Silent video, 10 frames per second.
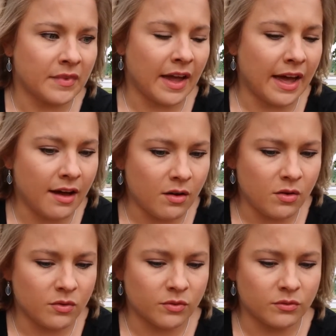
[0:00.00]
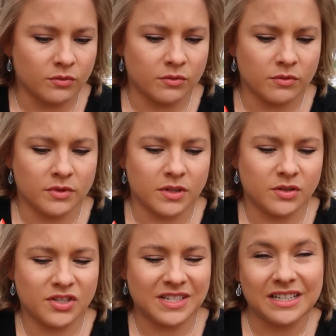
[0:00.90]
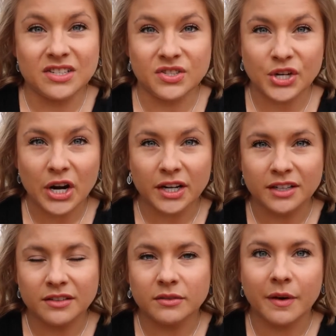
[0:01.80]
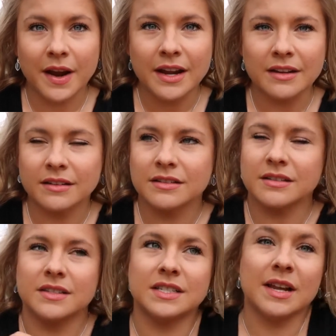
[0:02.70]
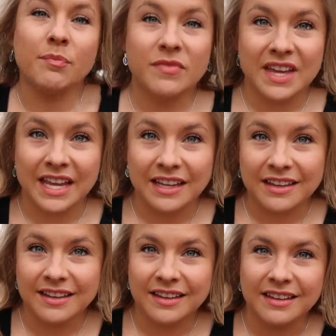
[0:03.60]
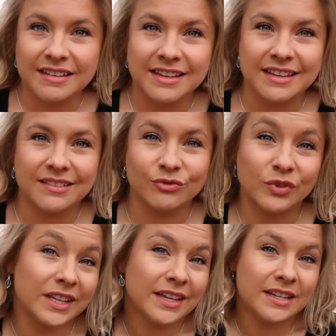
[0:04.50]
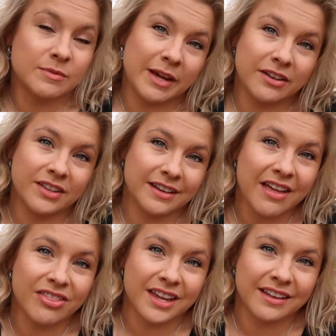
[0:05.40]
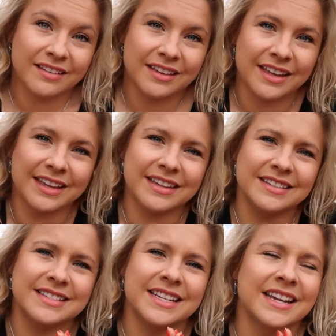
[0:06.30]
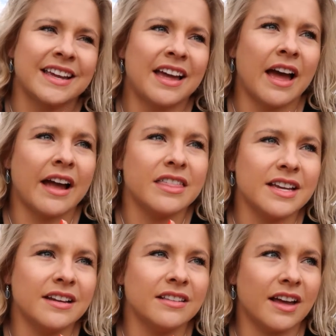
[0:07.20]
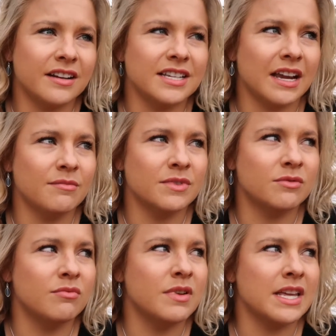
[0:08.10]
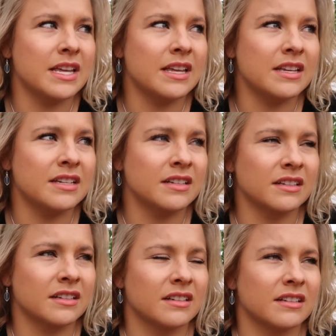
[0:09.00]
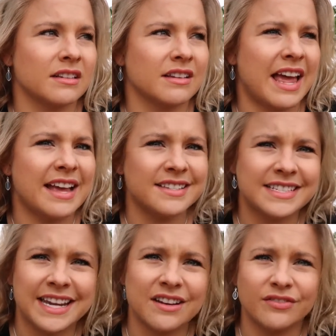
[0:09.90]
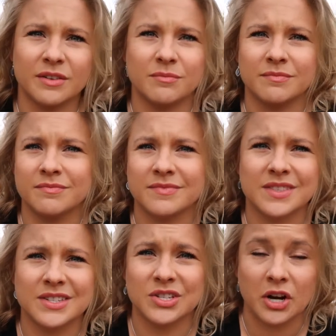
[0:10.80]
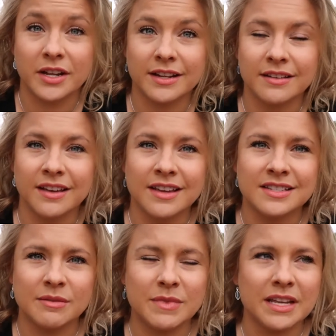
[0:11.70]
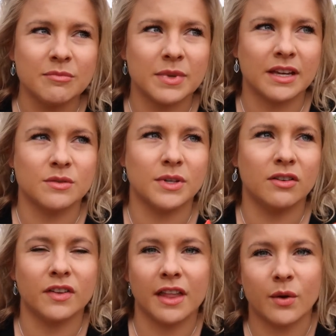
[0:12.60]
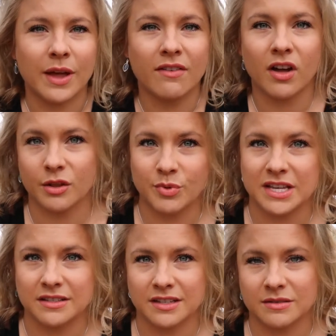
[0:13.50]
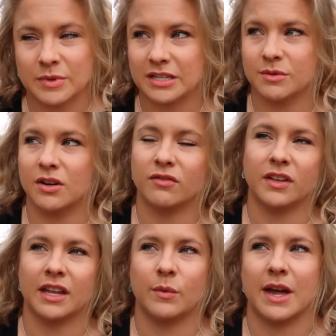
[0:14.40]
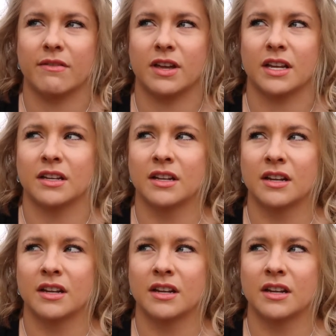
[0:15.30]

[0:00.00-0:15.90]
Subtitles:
how you just need to start, right? Something really is better than nothing. And I think a lot of times we hesitate from starting something because we don't feel like we have all the pieces, because we don't feel like we have it